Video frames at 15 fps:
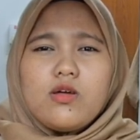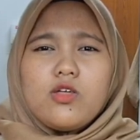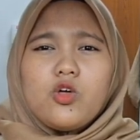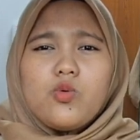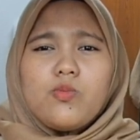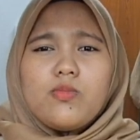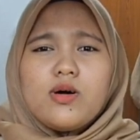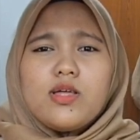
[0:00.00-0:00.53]

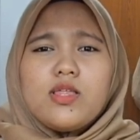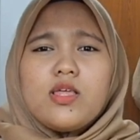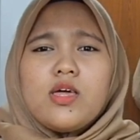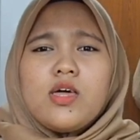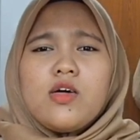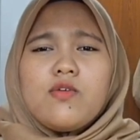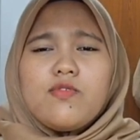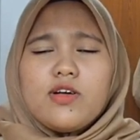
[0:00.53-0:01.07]
human
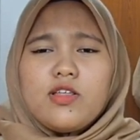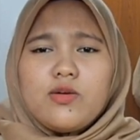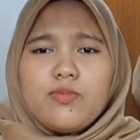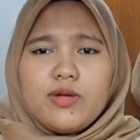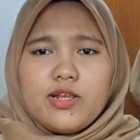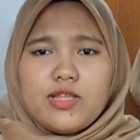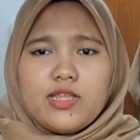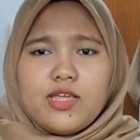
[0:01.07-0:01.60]

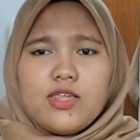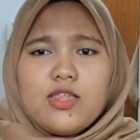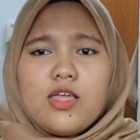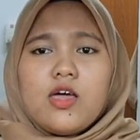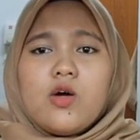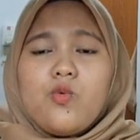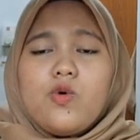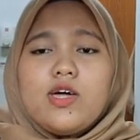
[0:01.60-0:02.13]
vulnerabilities.
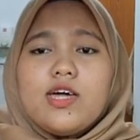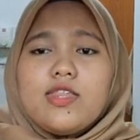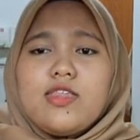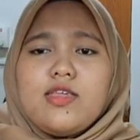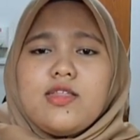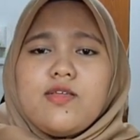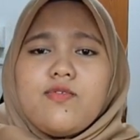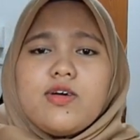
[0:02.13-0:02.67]
We can
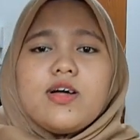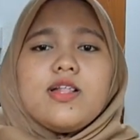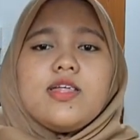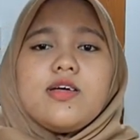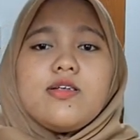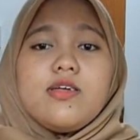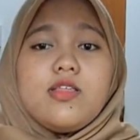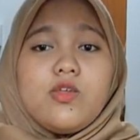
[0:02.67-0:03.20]

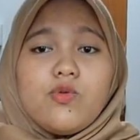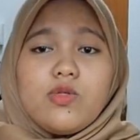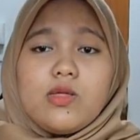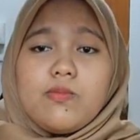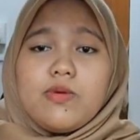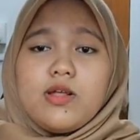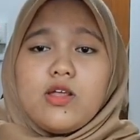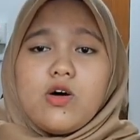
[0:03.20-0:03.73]
significantly reduce
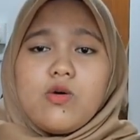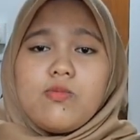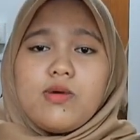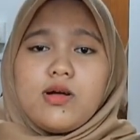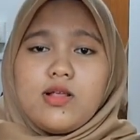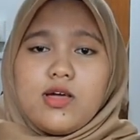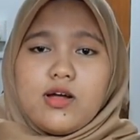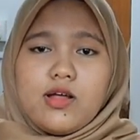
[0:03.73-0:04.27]
the burden of
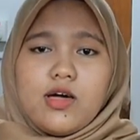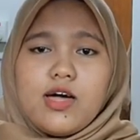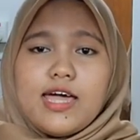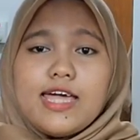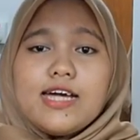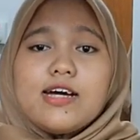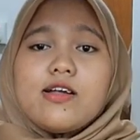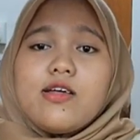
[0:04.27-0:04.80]
malaria
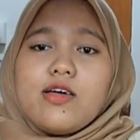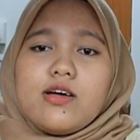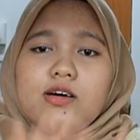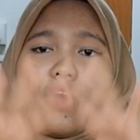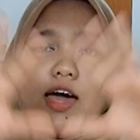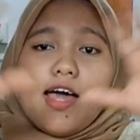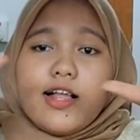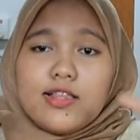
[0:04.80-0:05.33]
and create
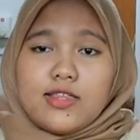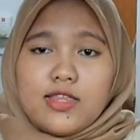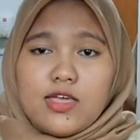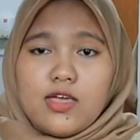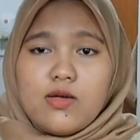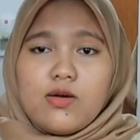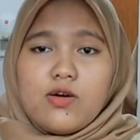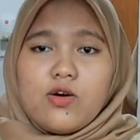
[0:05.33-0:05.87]
a
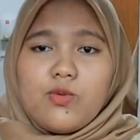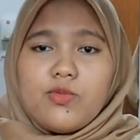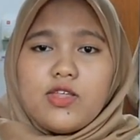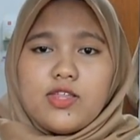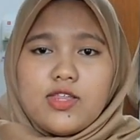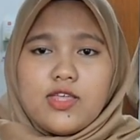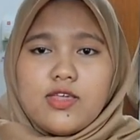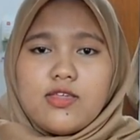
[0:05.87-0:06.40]
healthy
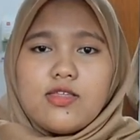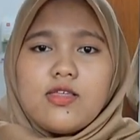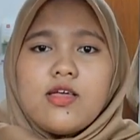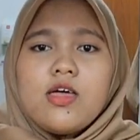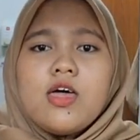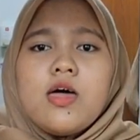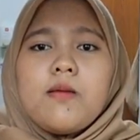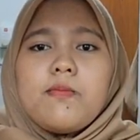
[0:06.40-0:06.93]
communities,
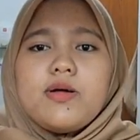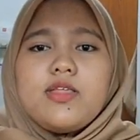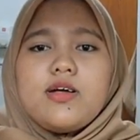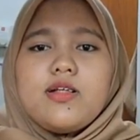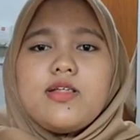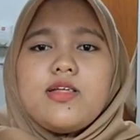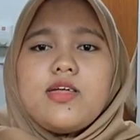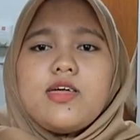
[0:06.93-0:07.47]

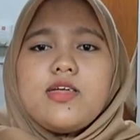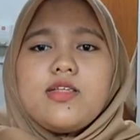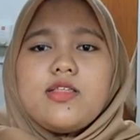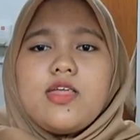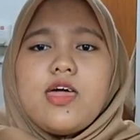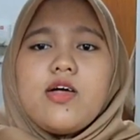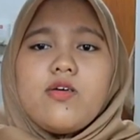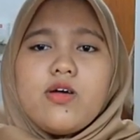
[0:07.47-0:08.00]
particularly
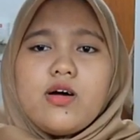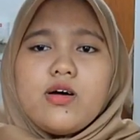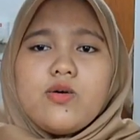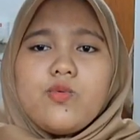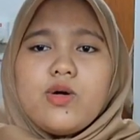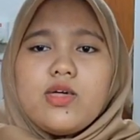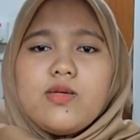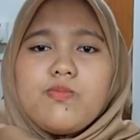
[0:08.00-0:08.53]
in era
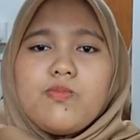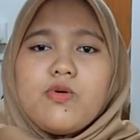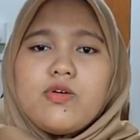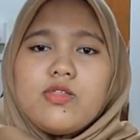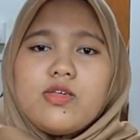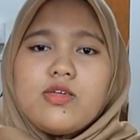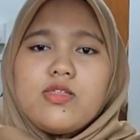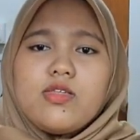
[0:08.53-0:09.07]
where it
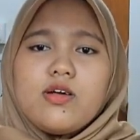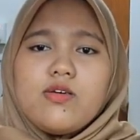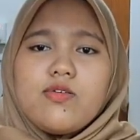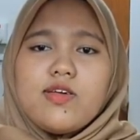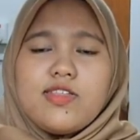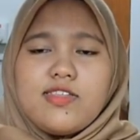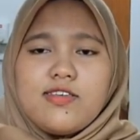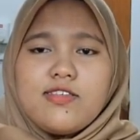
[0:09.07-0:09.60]
poses the
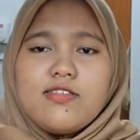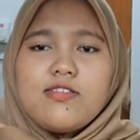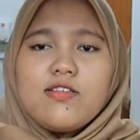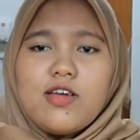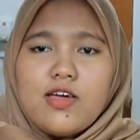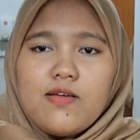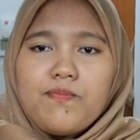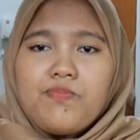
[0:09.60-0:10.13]
greatest
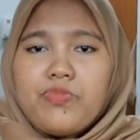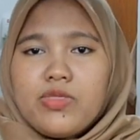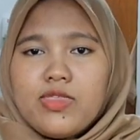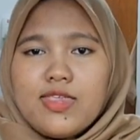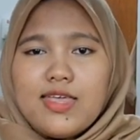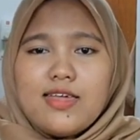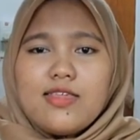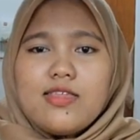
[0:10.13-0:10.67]
threat.
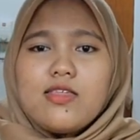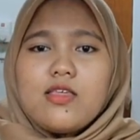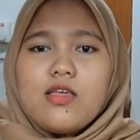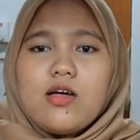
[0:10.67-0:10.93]
That is,